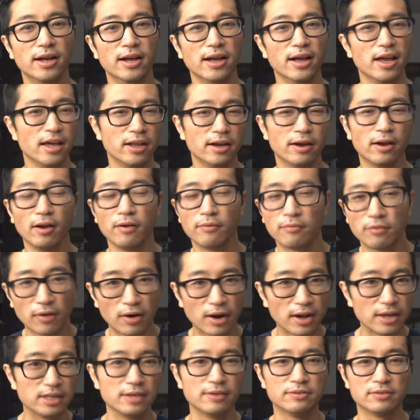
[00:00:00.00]
and a
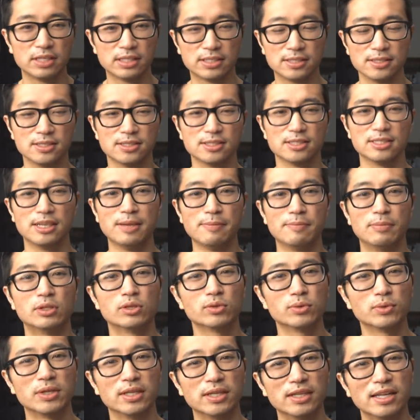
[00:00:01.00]
variety of distances in
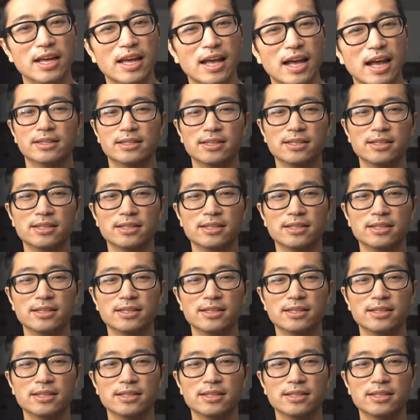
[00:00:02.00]
between.